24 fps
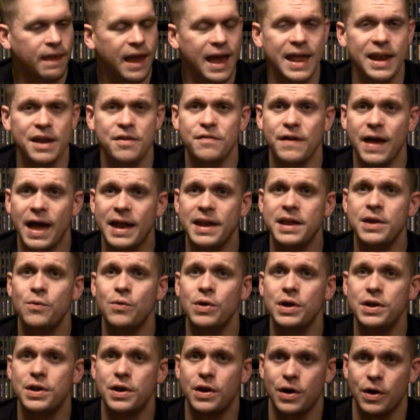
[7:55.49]
And if
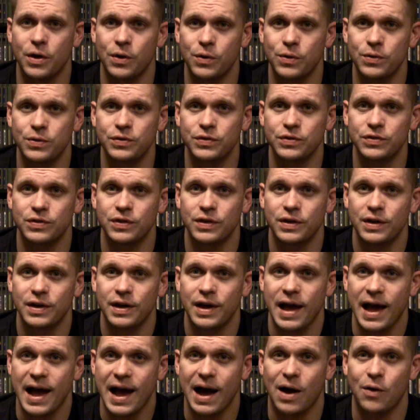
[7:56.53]
anyone knows
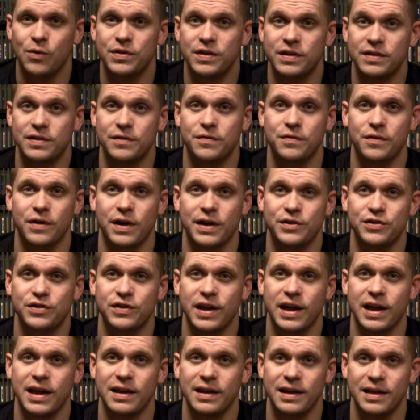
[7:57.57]
how to
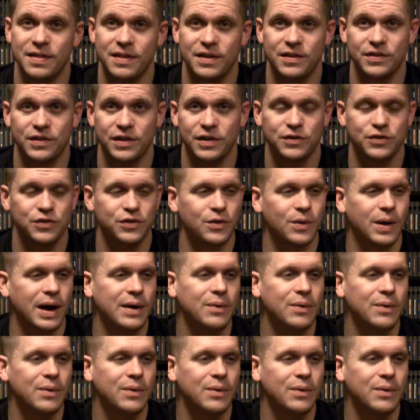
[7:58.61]
differentiate in this issue,